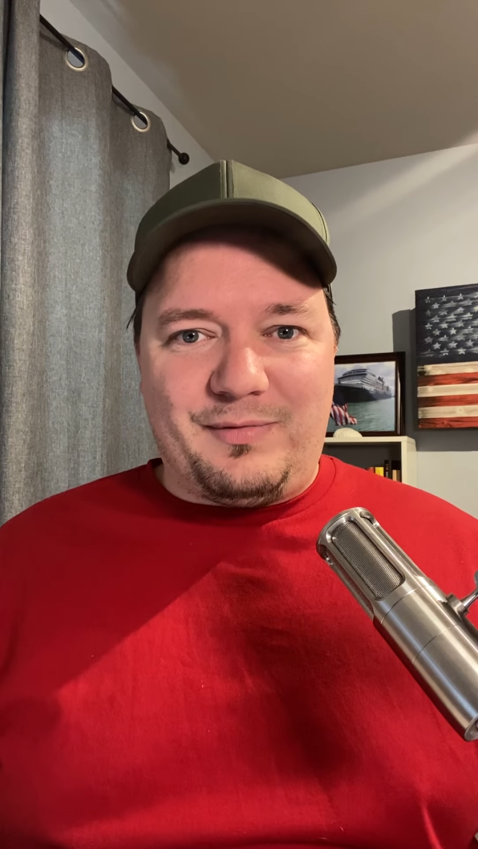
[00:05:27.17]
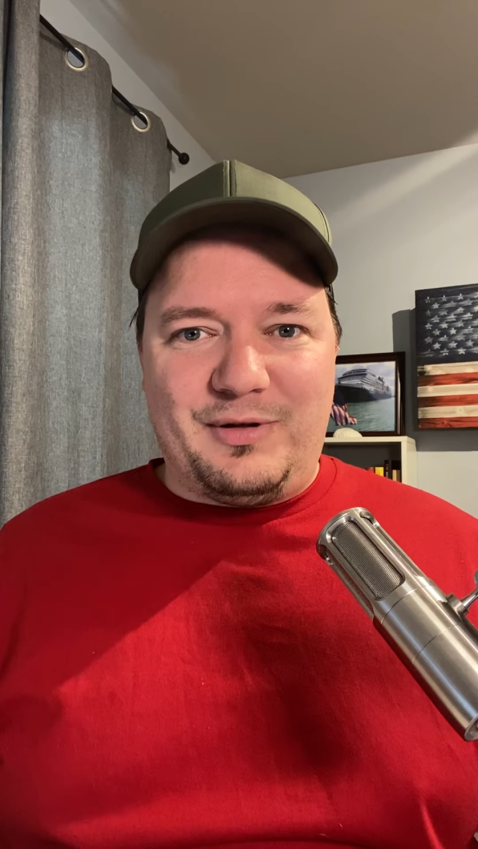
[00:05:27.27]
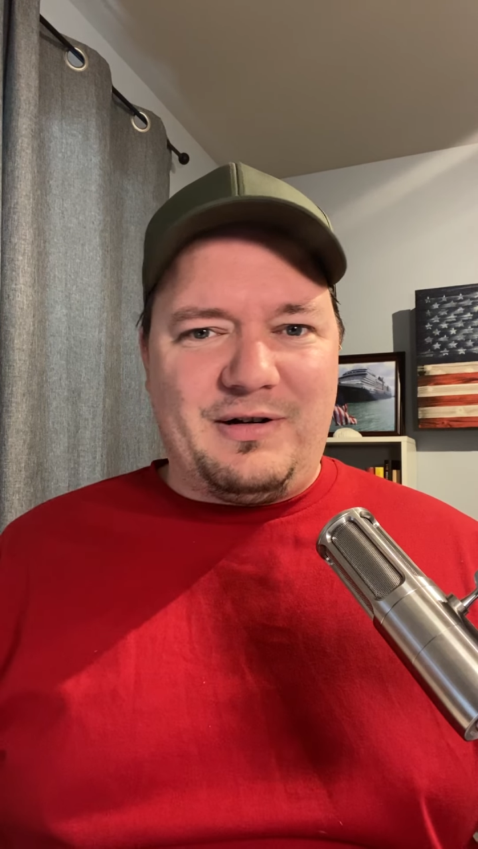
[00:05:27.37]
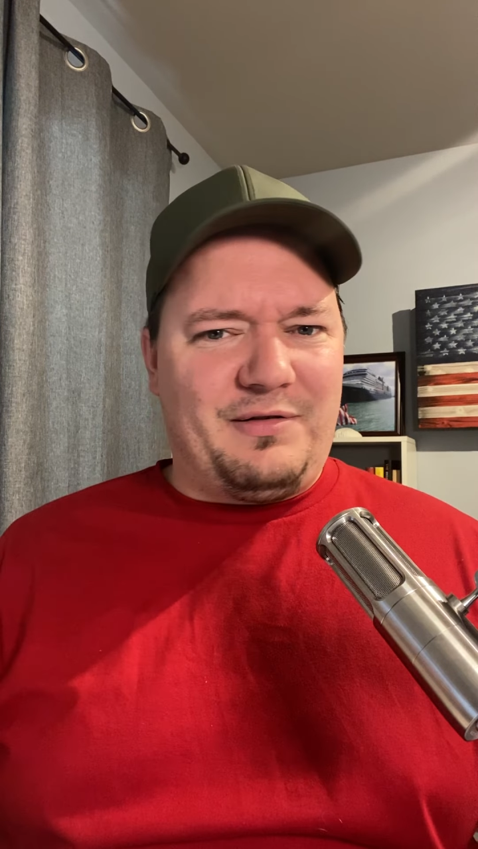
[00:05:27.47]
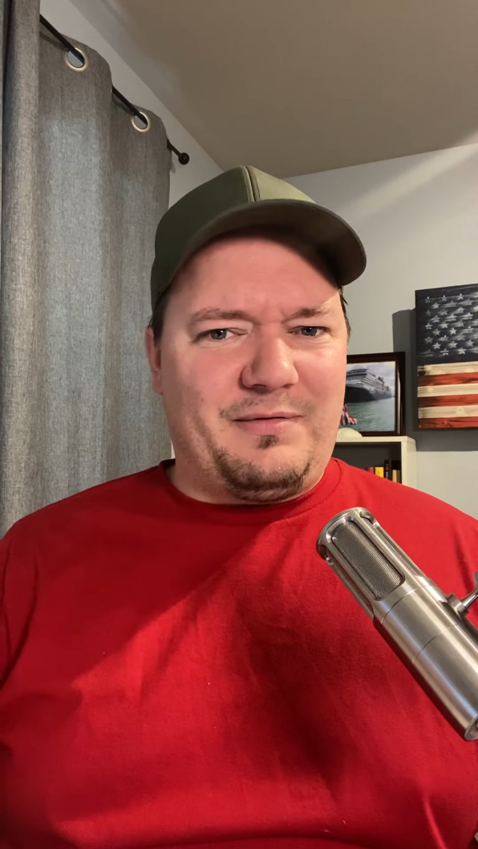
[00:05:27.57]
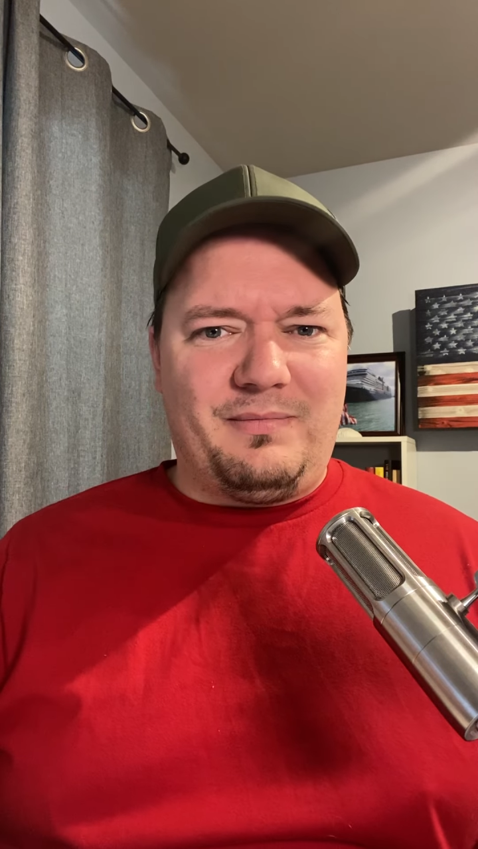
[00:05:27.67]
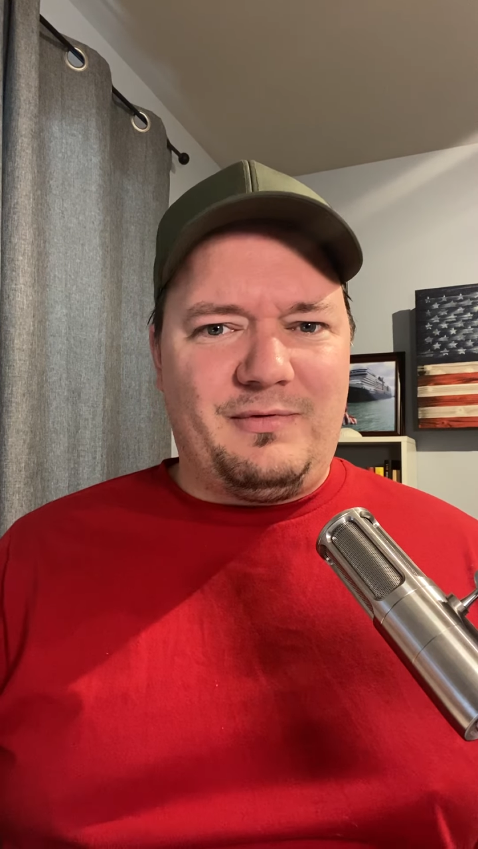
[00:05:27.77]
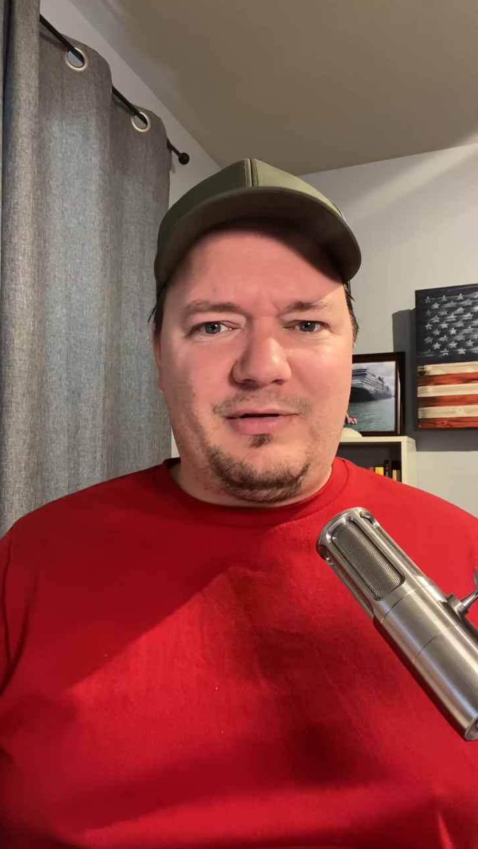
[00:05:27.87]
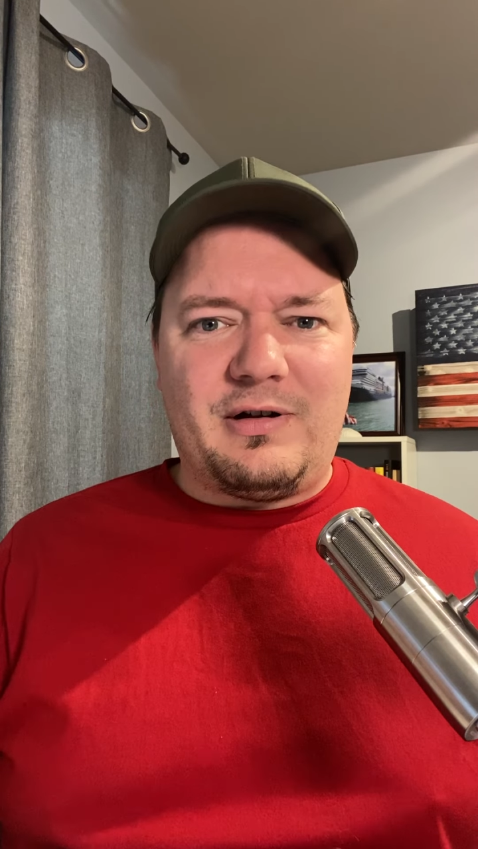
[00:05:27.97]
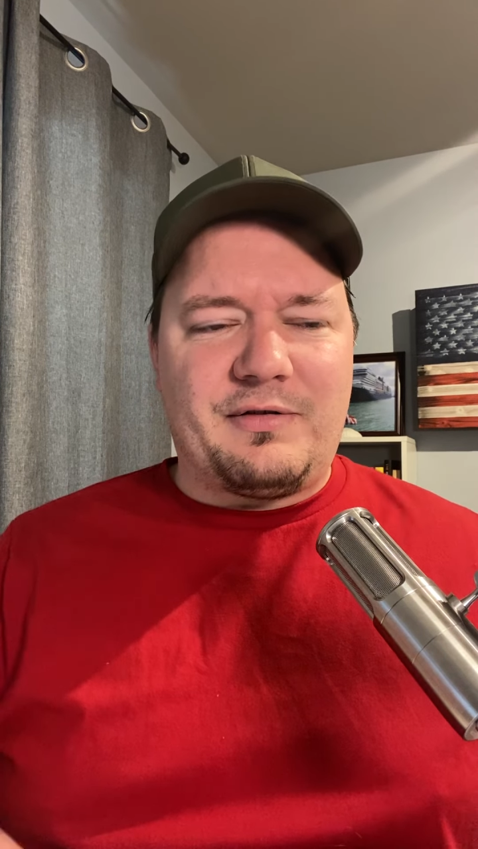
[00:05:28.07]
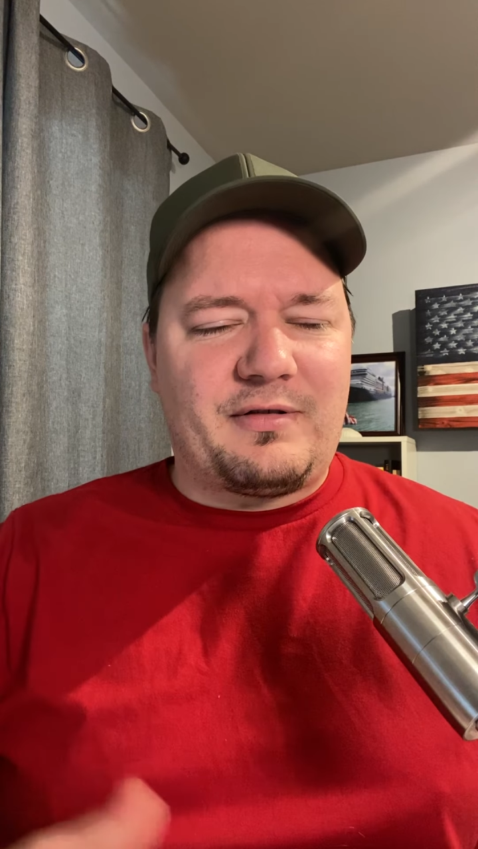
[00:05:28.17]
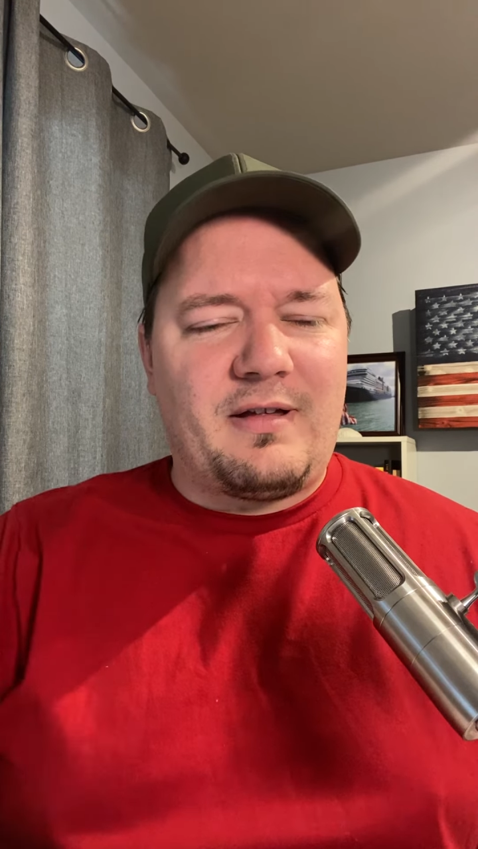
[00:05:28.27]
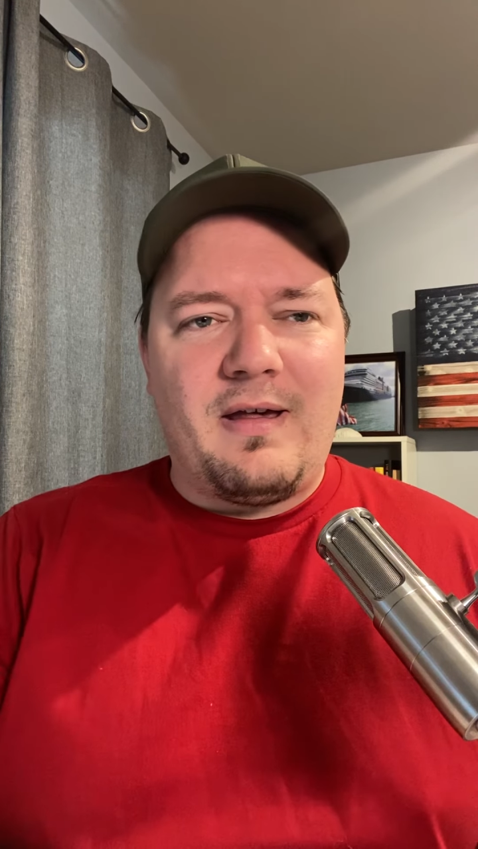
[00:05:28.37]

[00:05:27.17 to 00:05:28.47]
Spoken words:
which is just